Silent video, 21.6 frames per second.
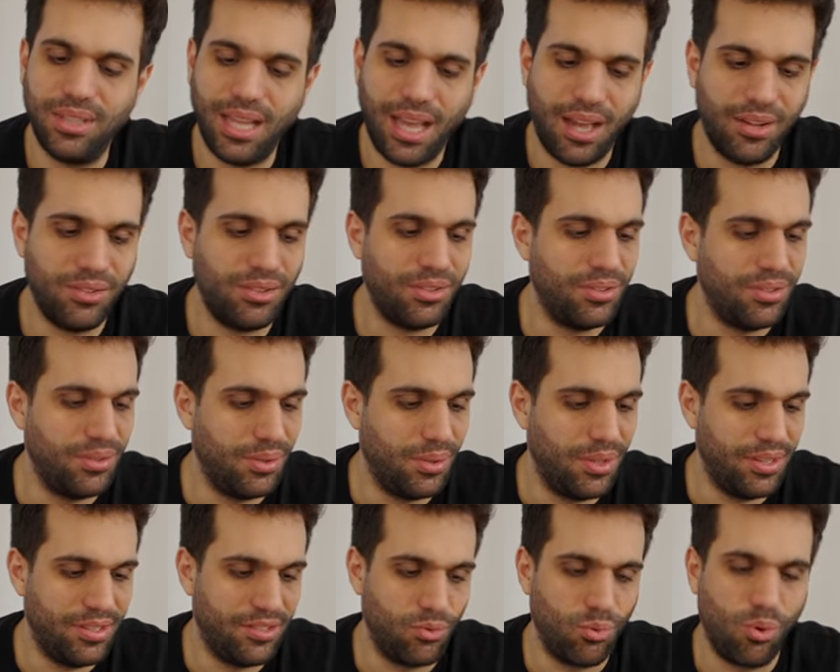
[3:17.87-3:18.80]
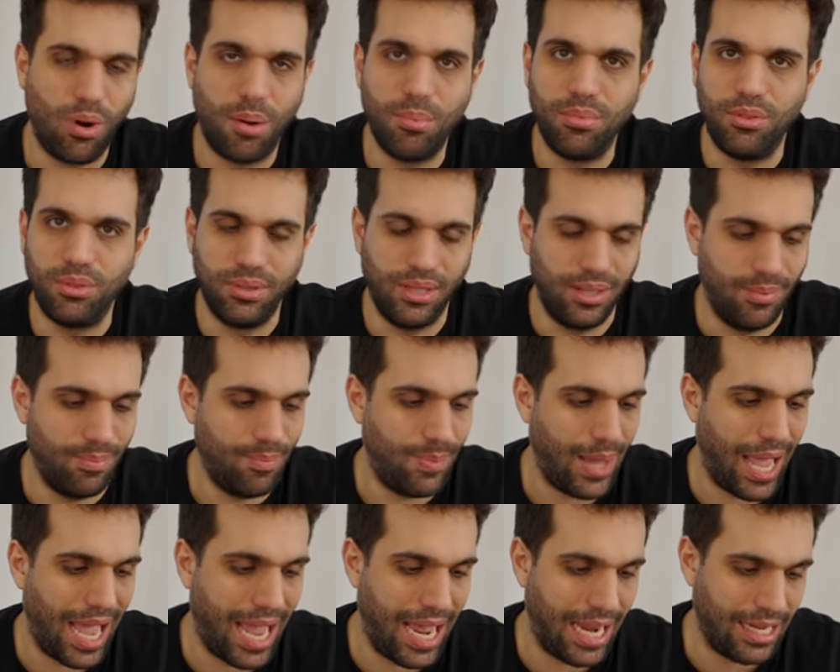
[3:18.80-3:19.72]
do these rubbery
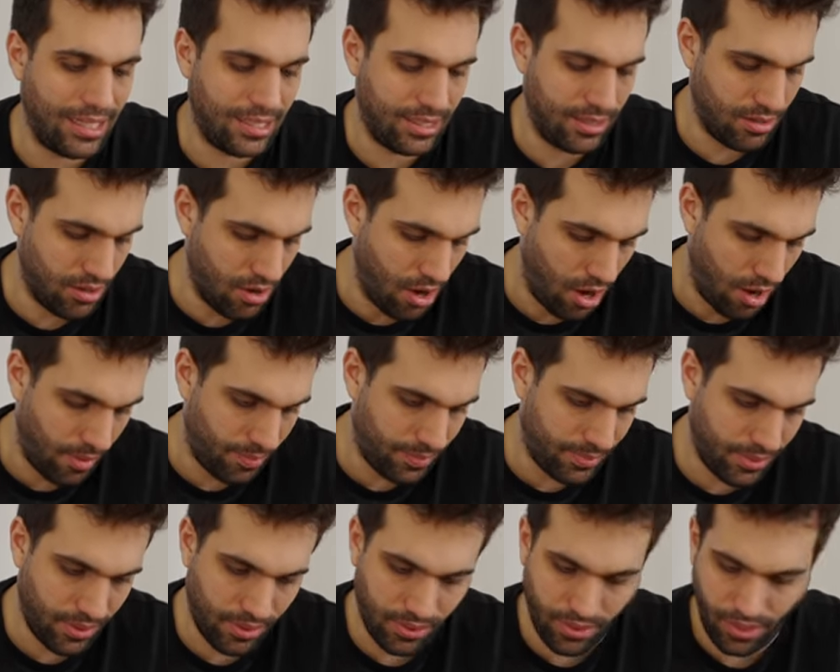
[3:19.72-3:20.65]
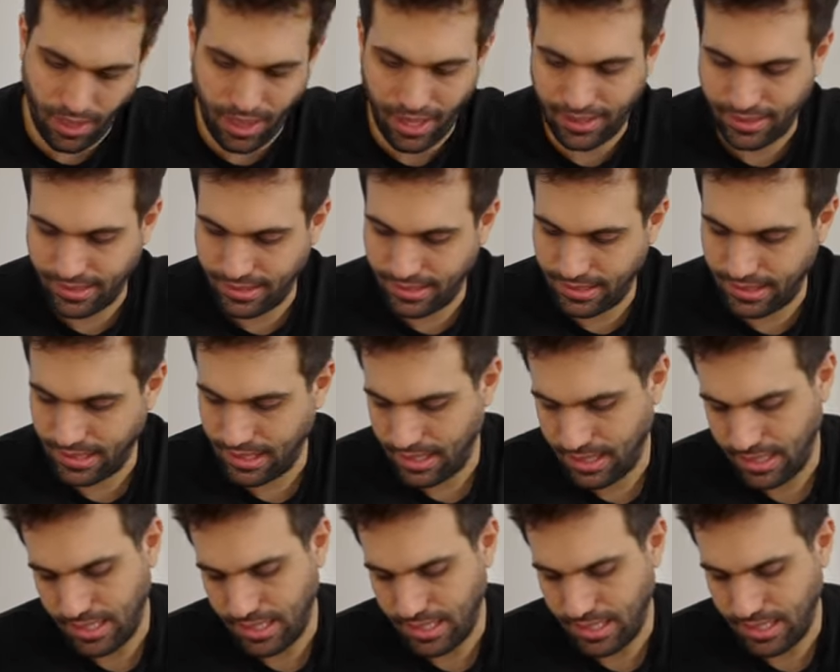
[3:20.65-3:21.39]
pad knob things.